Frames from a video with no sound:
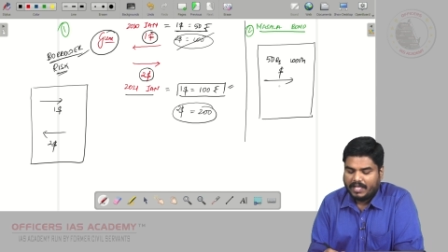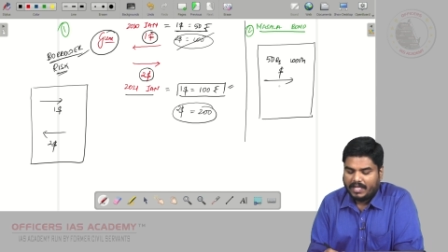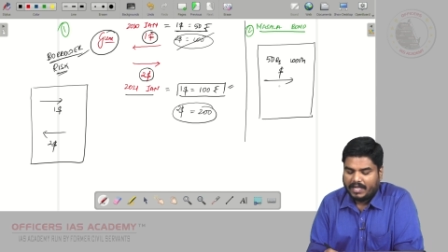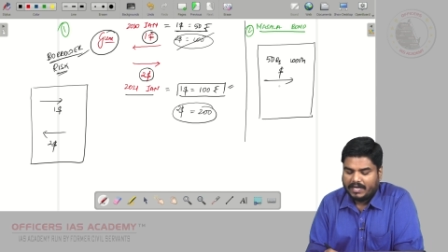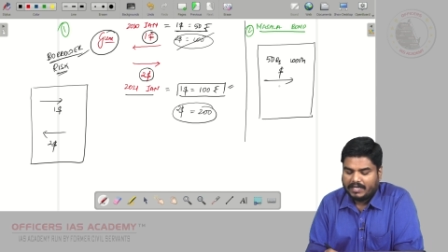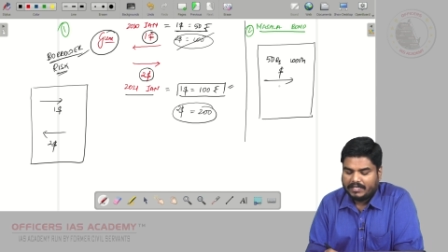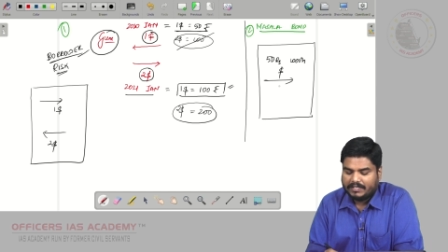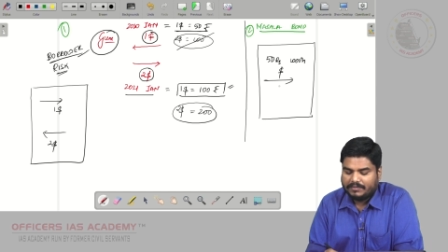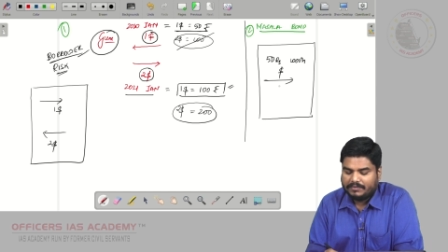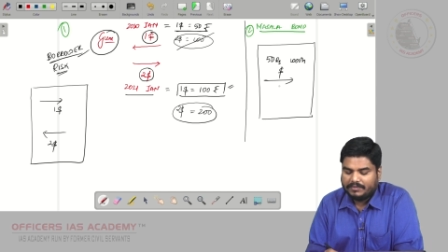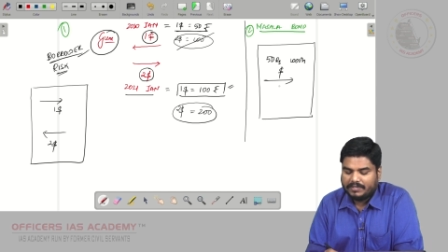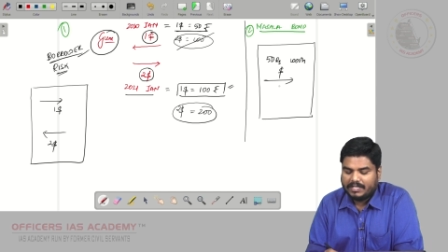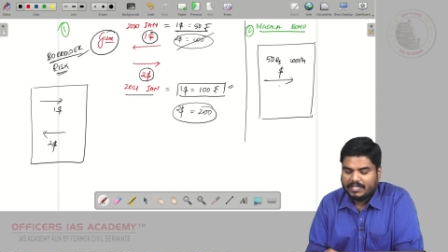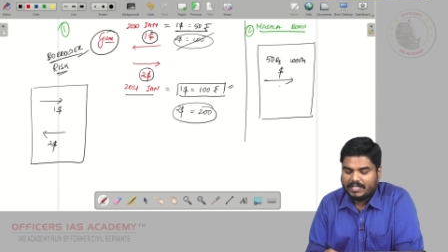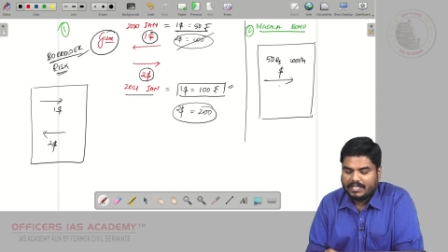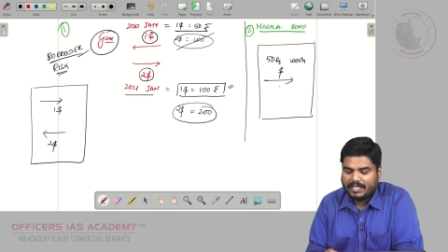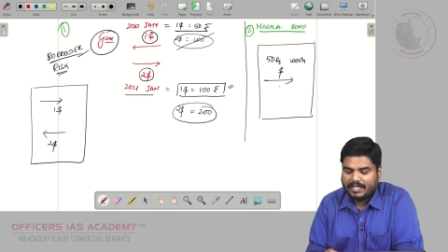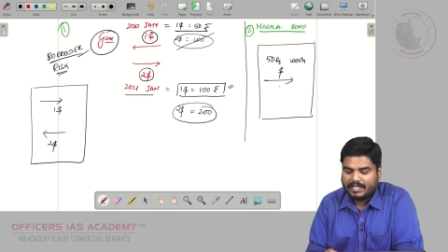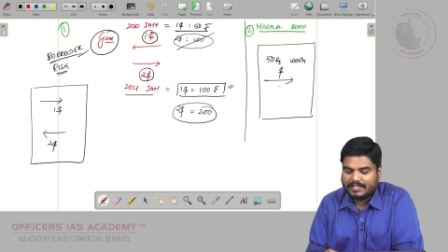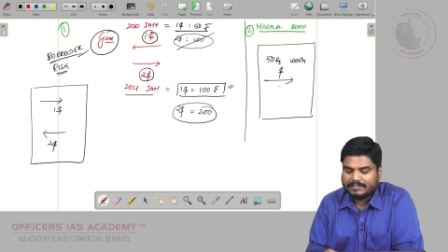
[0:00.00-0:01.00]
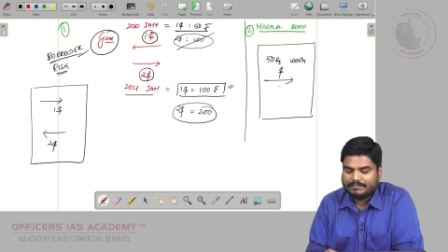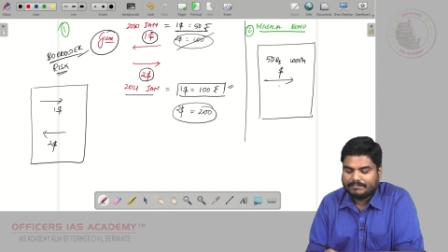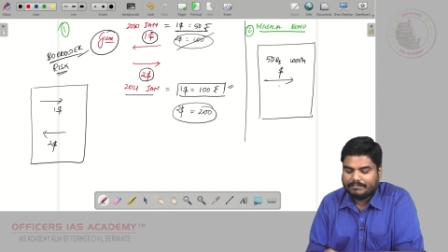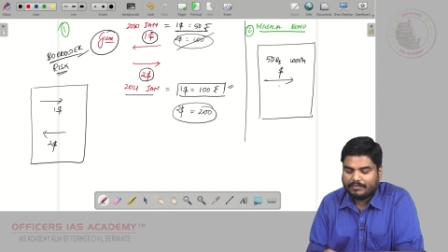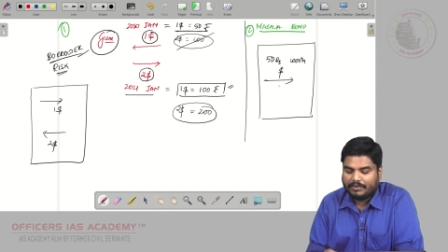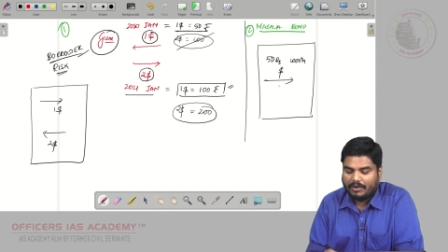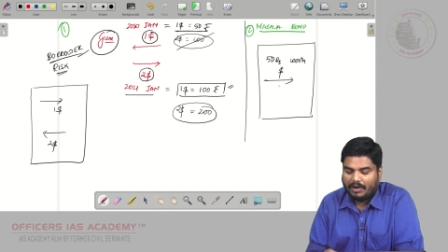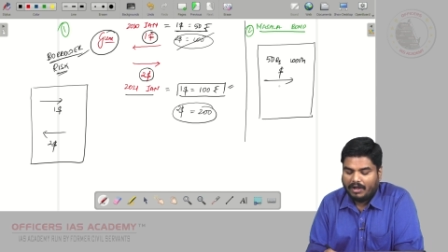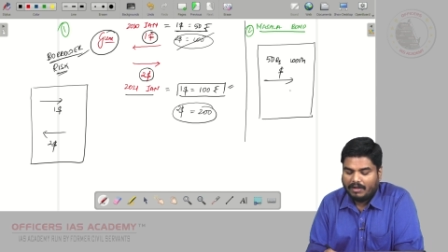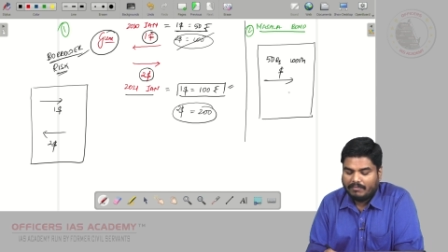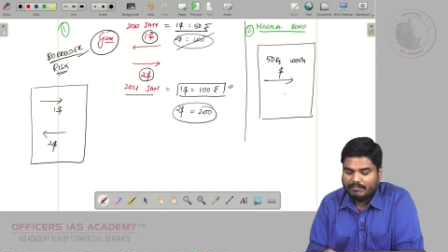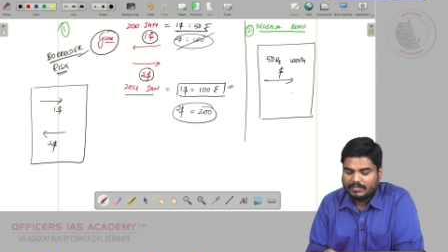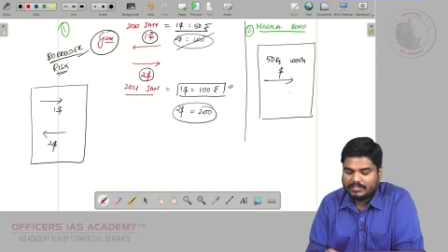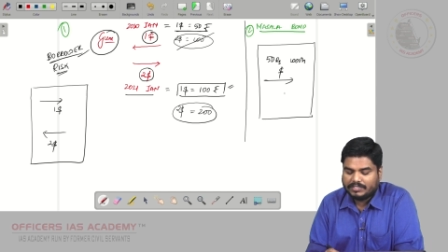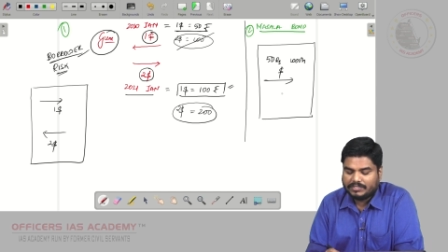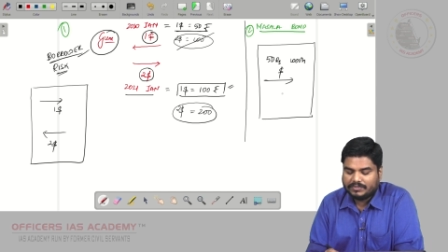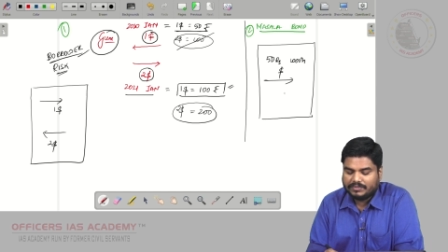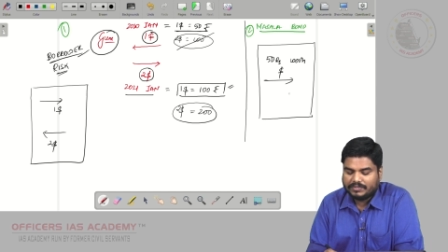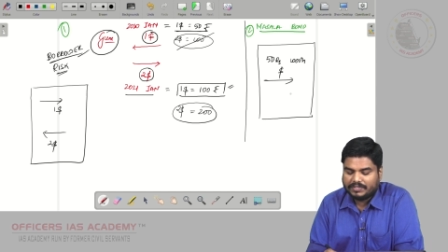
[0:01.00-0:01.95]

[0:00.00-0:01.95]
and Guna has promised to